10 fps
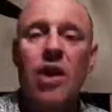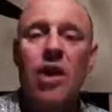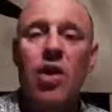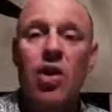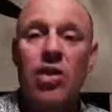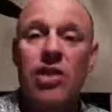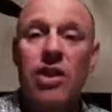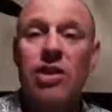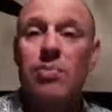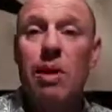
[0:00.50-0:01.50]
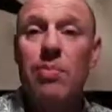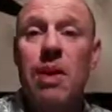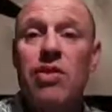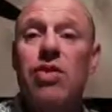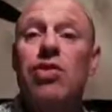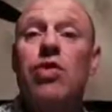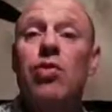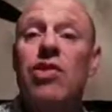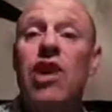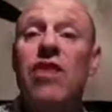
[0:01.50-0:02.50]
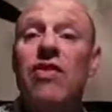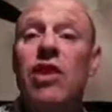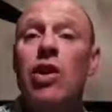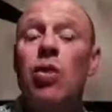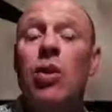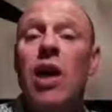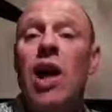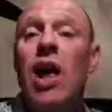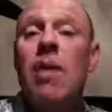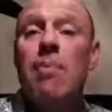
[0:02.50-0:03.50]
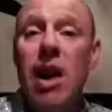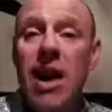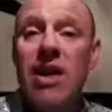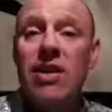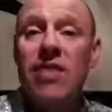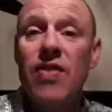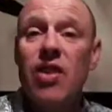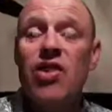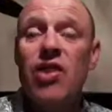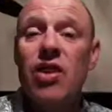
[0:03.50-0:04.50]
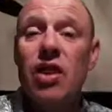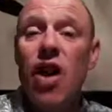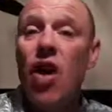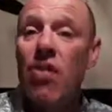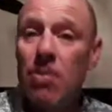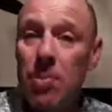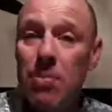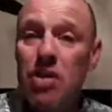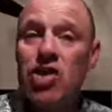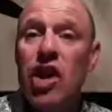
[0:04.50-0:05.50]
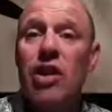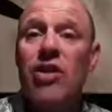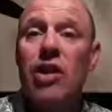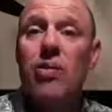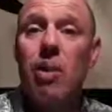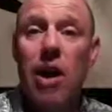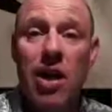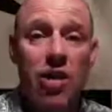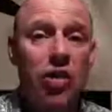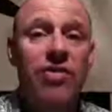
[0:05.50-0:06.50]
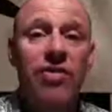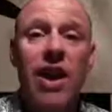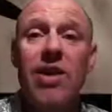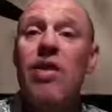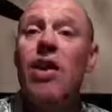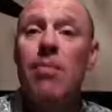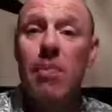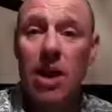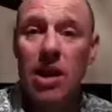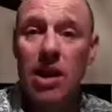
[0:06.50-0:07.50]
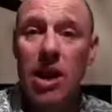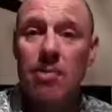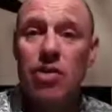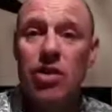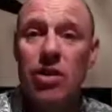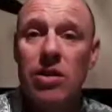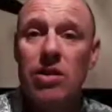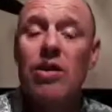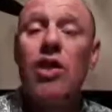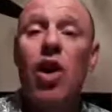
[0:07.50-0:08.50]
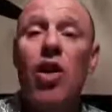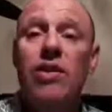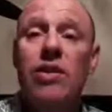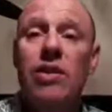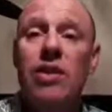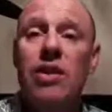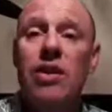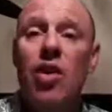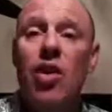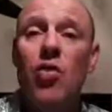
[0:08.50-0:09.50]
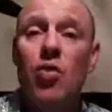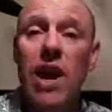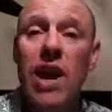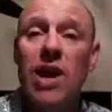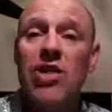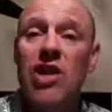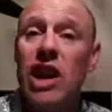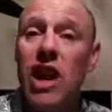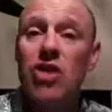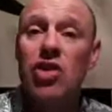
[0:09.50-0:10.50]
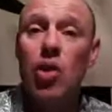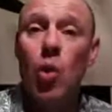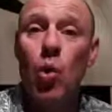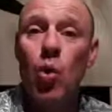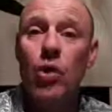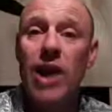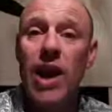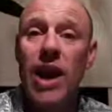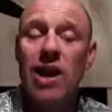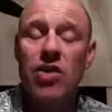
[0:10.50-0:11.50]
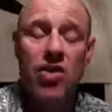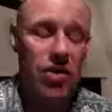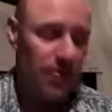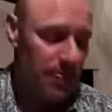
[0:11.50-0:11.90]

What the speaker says: Cordia, it's my pleasure to recite for you my edited version of a published article by our good friend Michael Clemenger called Rage Against Old Age.